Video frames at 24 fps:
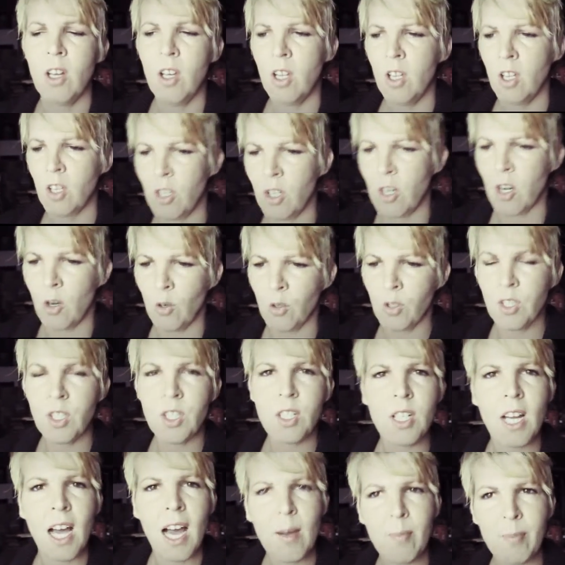you know,
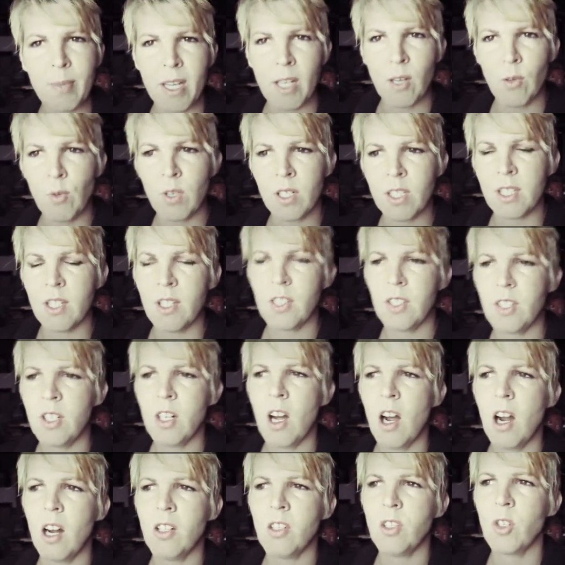stop it once it
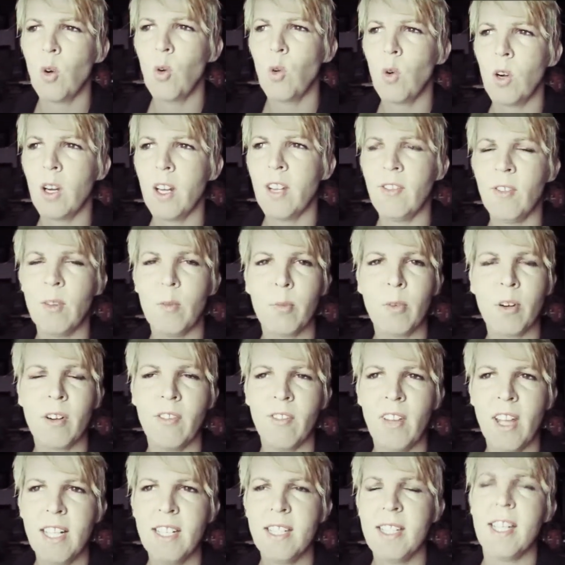starts, or even
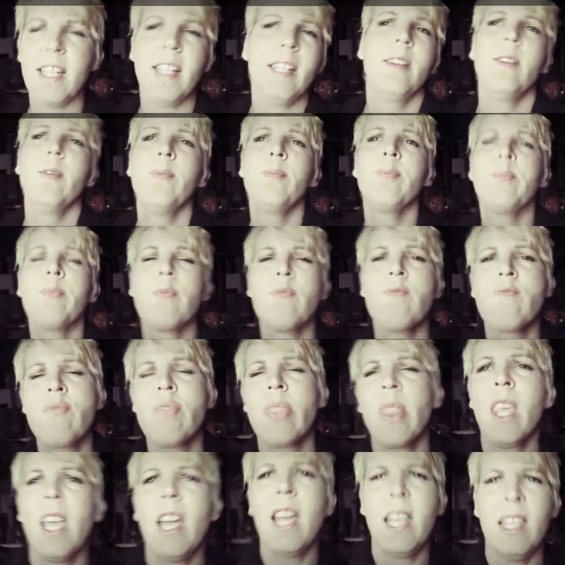prevent it.
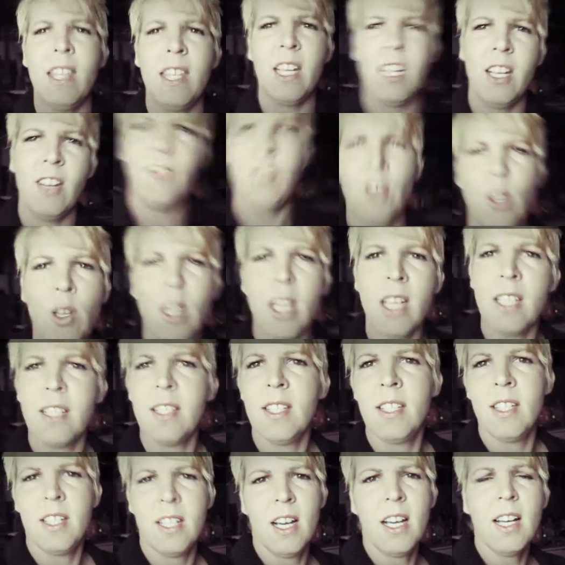And then if you get
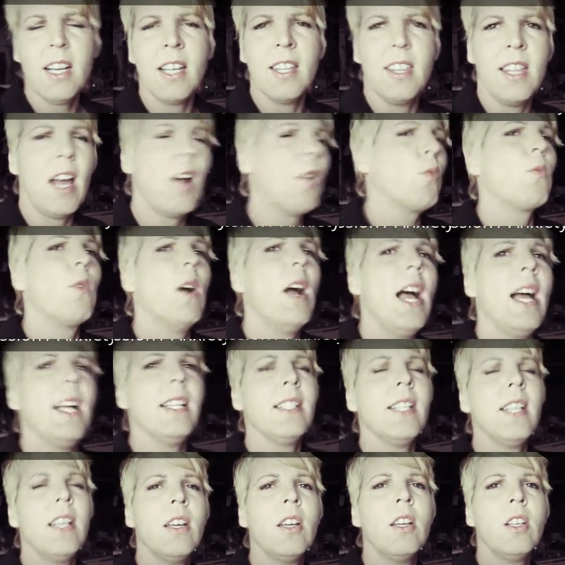stuck in that
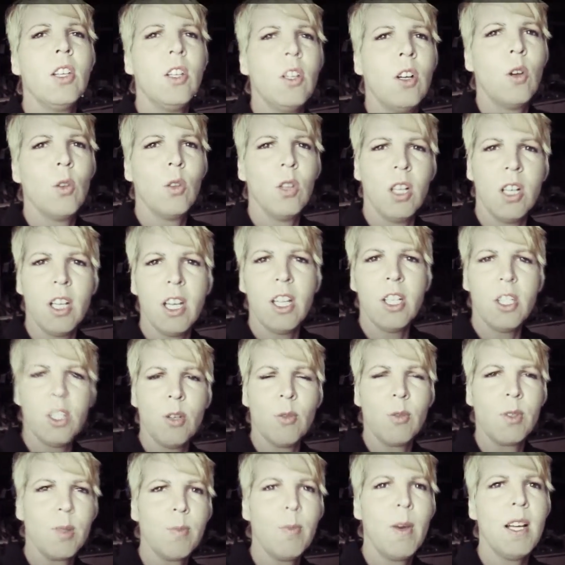rut, you know, look at
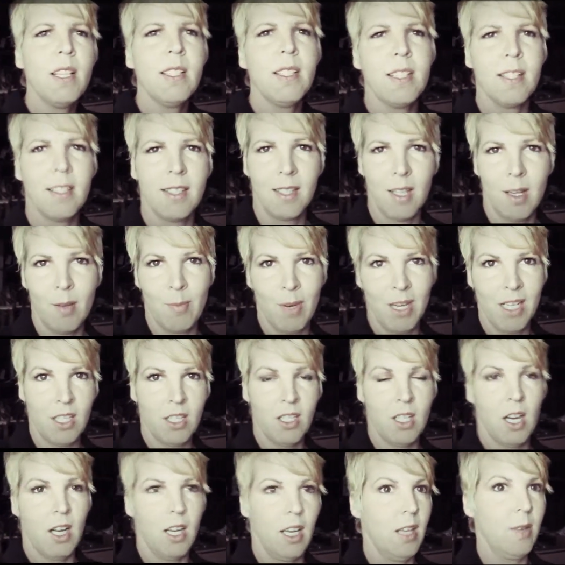your responses. Am I
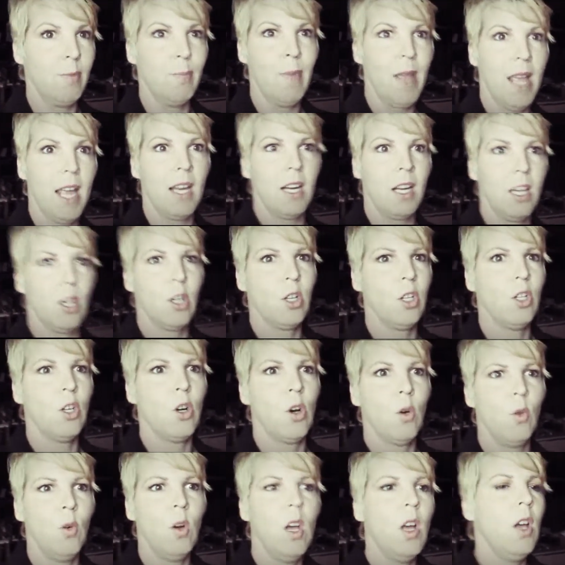stuck in panic, you know,